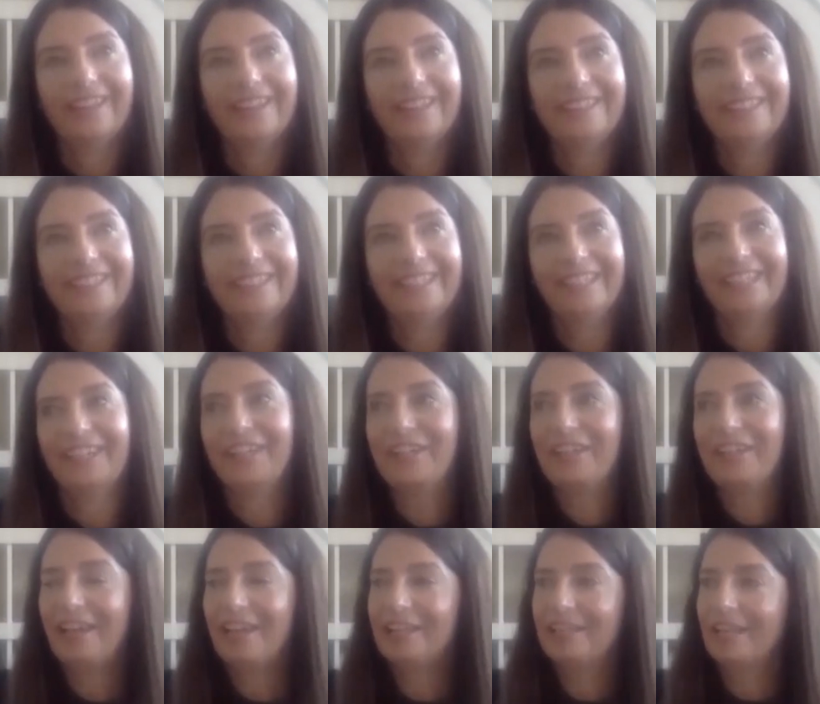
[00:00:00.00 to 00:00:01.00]

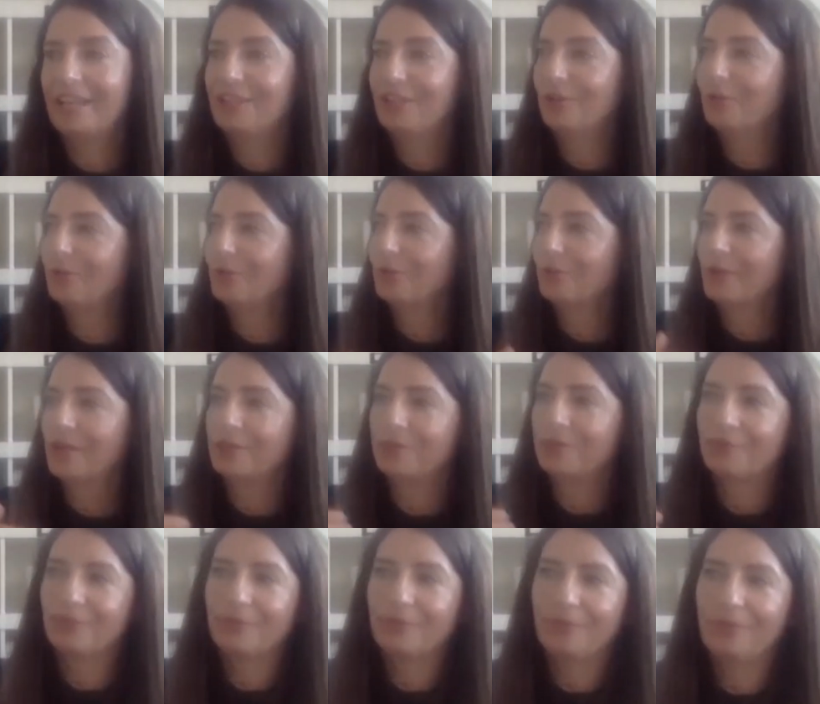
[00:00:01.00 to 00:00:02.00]
yeah, and all the way
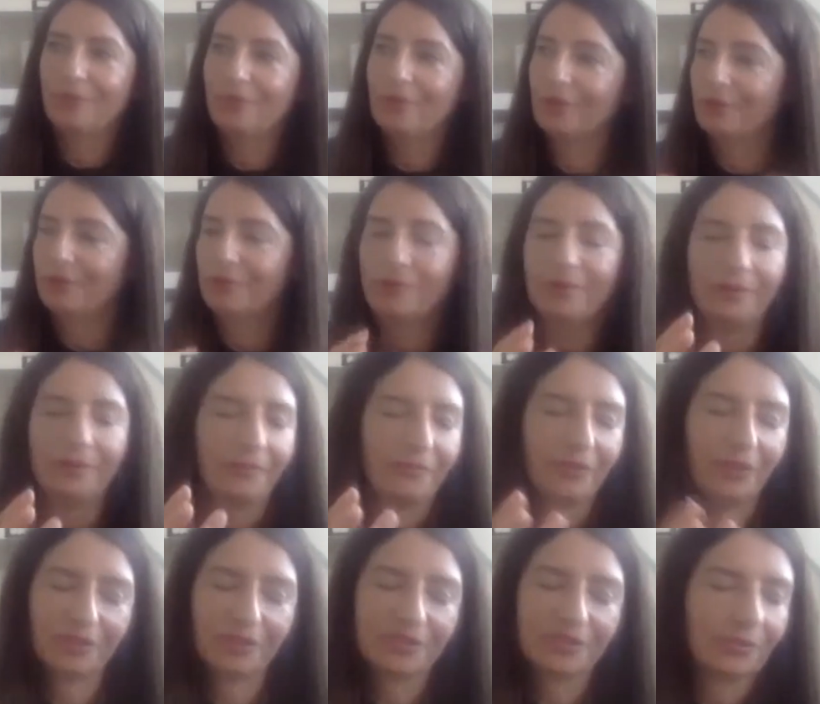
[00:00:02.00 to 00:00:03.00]
through a
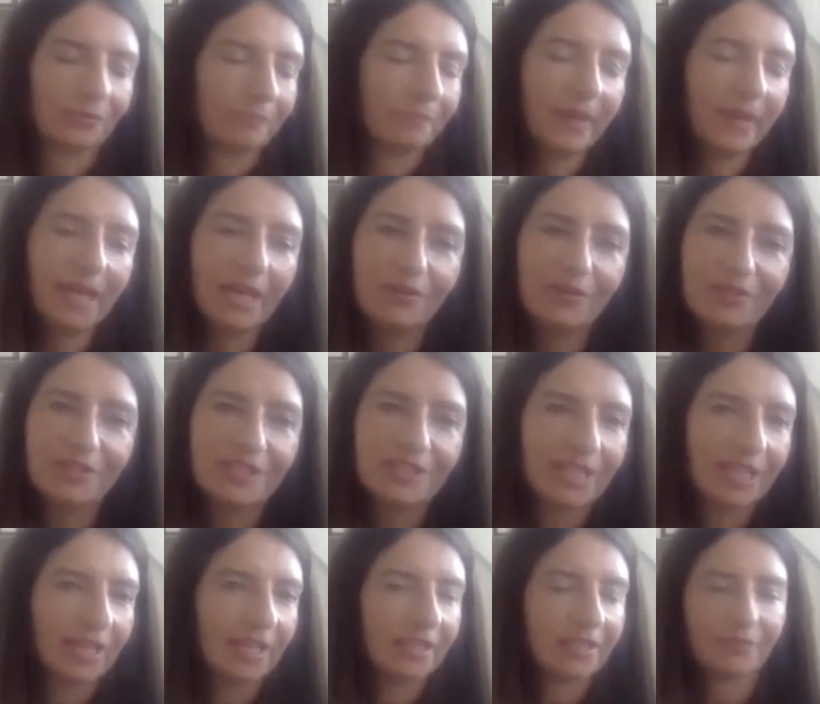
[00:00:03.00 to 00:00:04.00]
focus on parenting,